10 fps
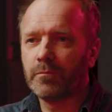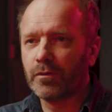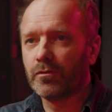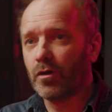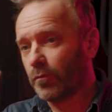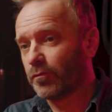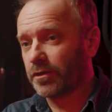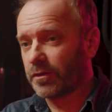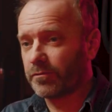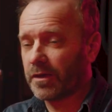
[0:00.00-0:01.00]
And build,
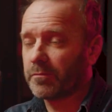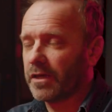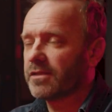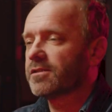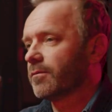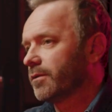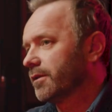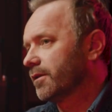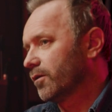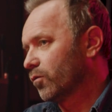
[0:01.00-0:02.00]
hopefully, a fan base. And
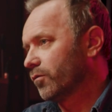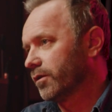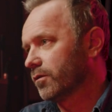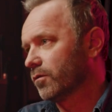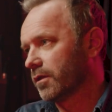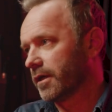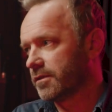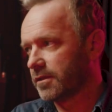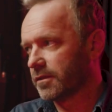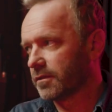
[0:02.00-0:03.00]
the whole
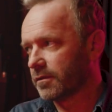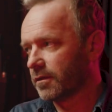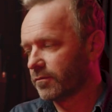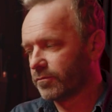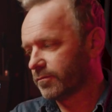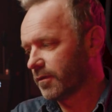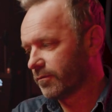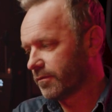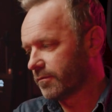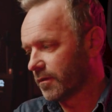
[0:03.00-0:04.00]
idea of
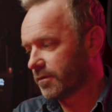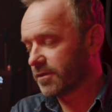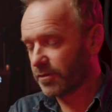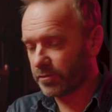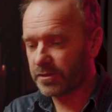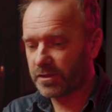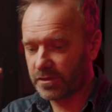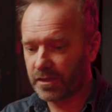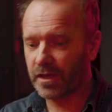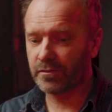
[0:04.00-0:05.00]
a series
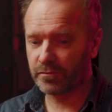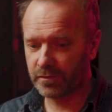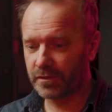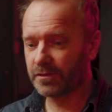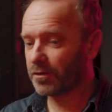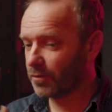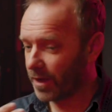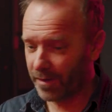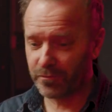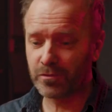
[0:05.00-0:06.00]
is to kind of,
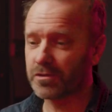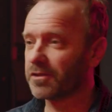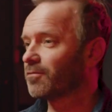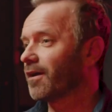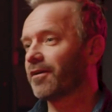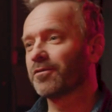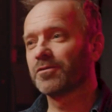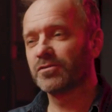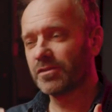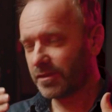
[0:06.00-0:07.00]
have those
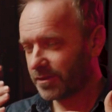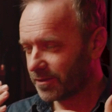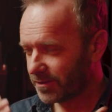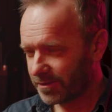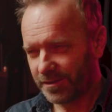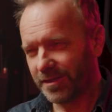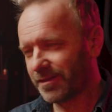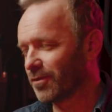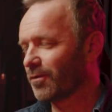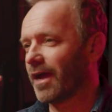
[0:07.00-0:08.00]
cliffhangers,
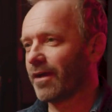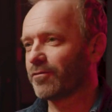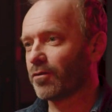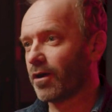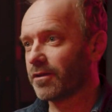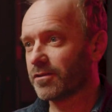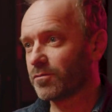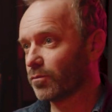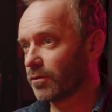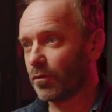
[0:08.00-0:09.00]
have your
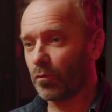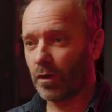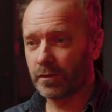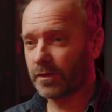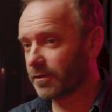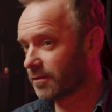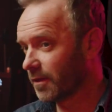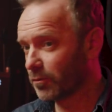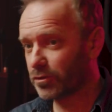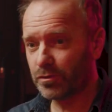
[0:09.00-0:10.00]
audience, get
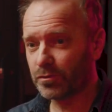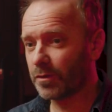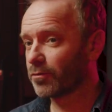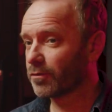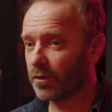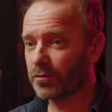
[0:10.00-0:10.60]
number 2, number 3.